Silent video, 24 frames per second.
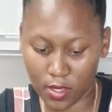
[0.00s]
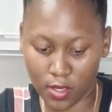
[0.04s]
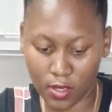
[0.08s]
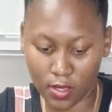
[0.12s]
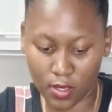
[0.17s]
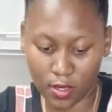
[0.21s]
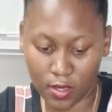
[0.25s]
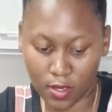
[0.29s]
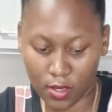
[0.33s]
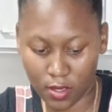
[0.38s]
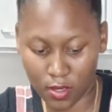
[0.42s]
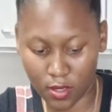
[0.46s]

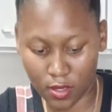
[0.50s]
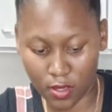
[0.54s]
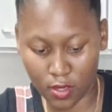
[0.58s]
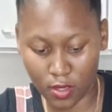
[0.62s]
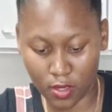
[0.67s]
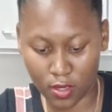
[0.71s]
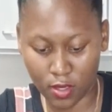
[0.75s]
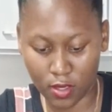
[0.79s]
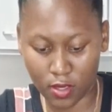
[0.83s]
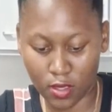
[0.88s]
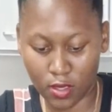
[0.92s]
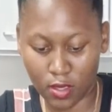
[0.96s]

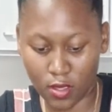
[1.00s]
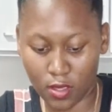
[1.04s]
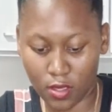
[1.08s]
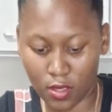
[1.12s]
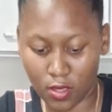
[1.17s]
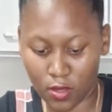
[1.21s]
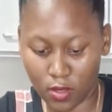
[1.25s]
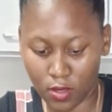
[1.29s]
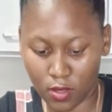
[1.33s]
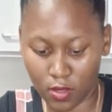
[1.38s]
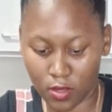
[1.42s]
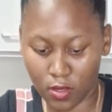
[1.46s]

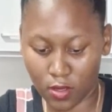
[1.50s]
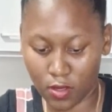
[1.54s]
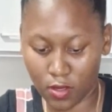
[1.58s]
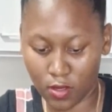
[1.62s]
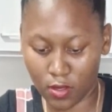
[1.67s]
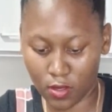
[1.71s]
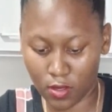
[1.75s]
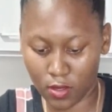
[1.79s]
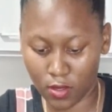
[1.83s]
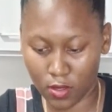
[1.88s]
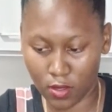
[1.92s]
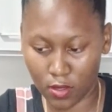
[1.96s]

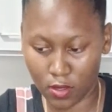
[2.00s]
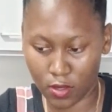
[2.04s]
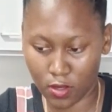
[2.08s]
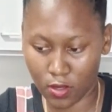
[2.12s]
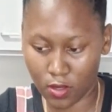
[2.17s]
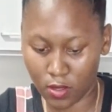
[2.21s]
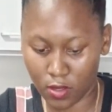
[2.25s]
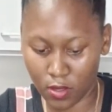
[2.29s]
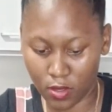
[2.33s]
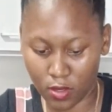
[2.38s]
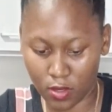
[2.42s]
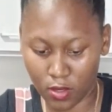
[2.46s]

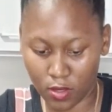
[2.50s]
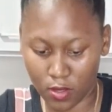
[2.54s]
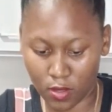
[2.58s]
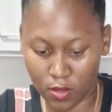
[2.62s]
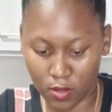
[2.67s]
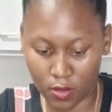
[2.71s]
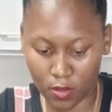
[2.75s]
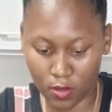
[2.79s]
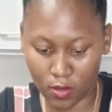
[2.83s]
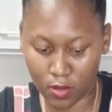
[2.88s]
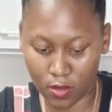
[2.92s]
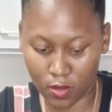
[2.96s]

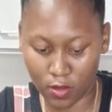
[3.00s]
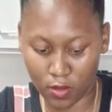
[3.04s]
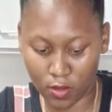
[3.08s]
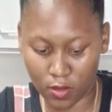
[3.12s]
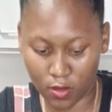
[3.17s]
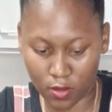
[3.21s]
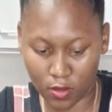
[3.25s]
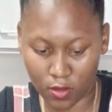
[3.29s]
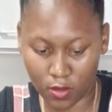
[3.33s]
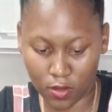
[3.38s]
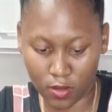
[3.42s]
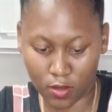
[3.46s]

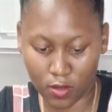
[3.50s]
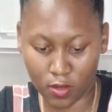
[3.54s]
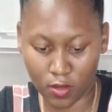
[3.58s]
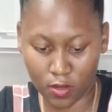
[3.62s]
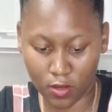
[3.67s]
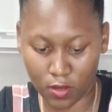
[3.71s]
No one is speaking in this clip.